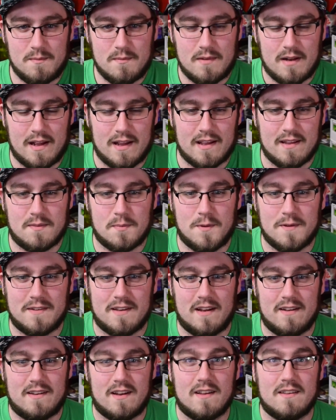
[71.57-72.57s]
I guess pulls
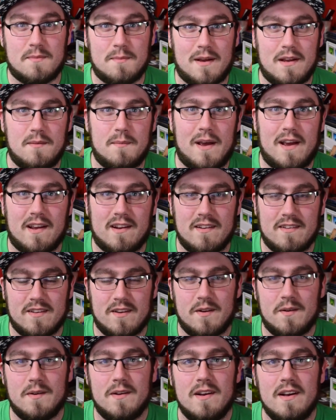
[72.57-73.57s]
out Duskmane
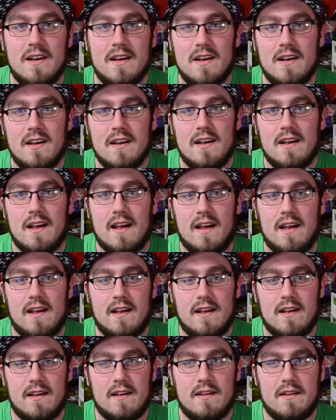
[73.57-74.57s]
Magnezone,
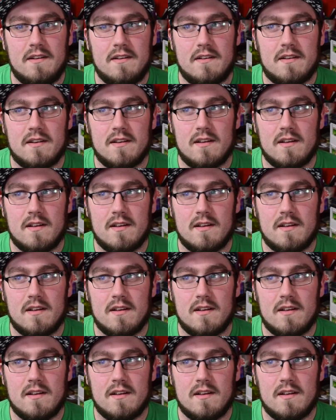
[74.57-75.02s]
and